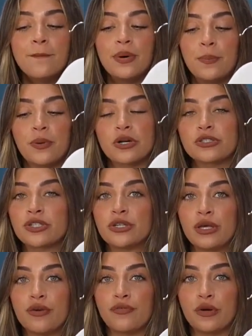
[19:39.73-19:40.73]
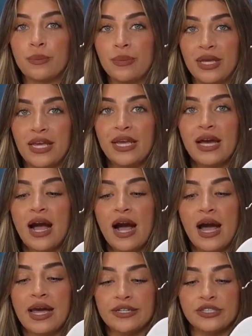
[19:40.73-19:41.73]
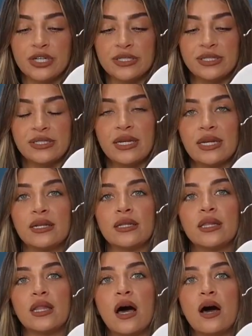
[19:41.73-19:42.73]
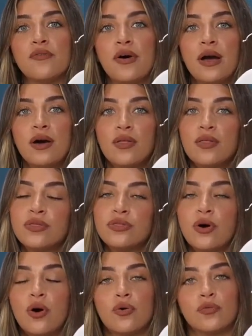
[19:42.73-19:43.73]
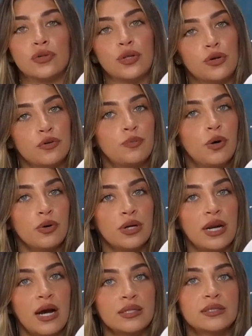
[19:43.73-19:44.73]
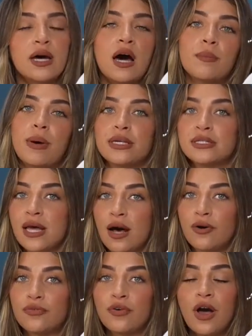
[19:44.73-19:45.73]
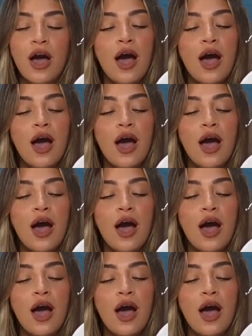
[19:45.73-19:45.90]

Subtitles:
But personally for me, I just didn't love the overload of polka dots on myself.